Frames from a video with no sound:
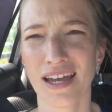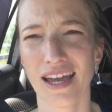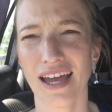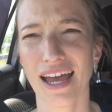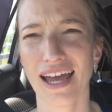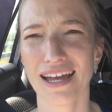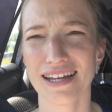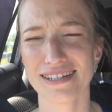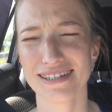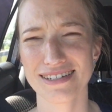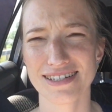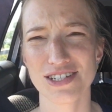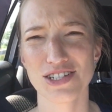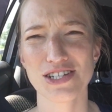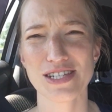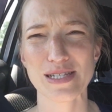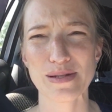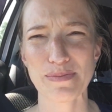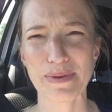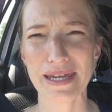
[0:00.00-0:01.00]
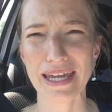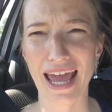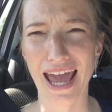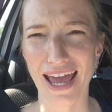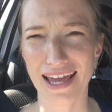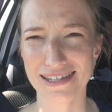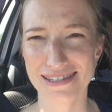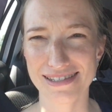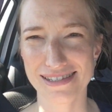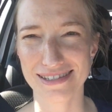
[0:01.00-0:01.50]
And just a
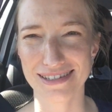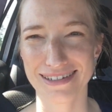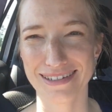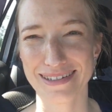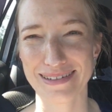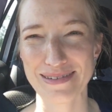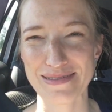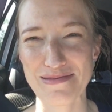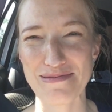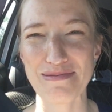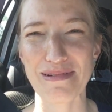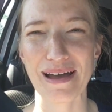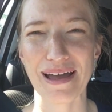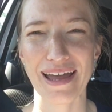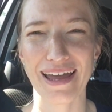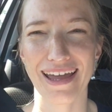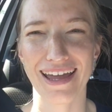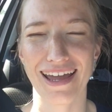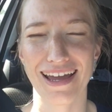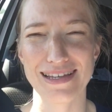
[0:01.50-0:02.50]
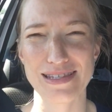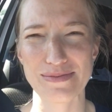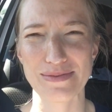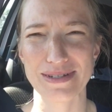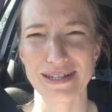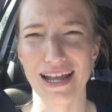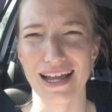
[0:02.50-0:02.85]
PS, my husband